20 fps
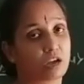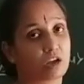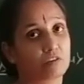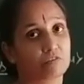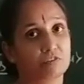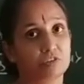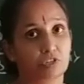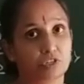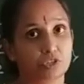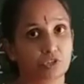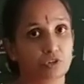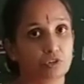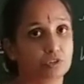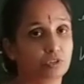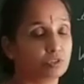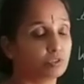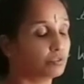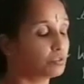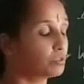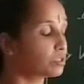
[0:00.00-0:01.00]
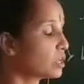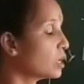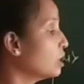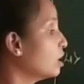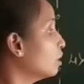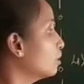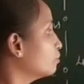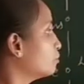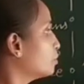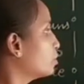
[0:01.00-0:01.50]
we should use.
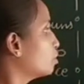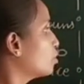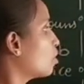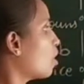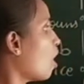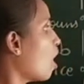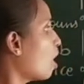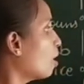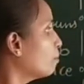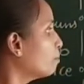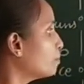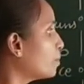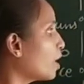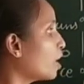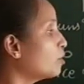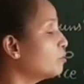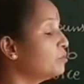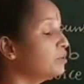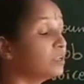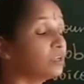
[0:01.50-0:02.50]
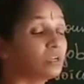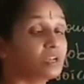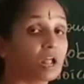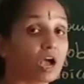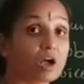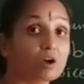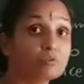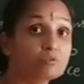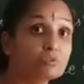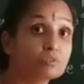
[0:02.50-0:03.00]
For compound
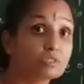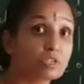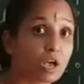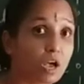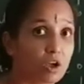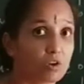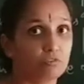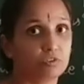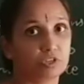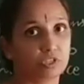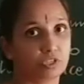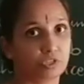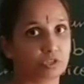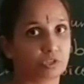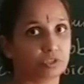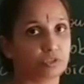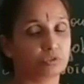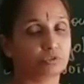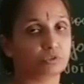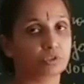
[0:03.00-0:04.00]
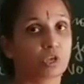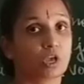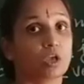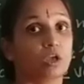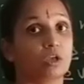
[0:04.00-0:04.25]
nouns, how we should use.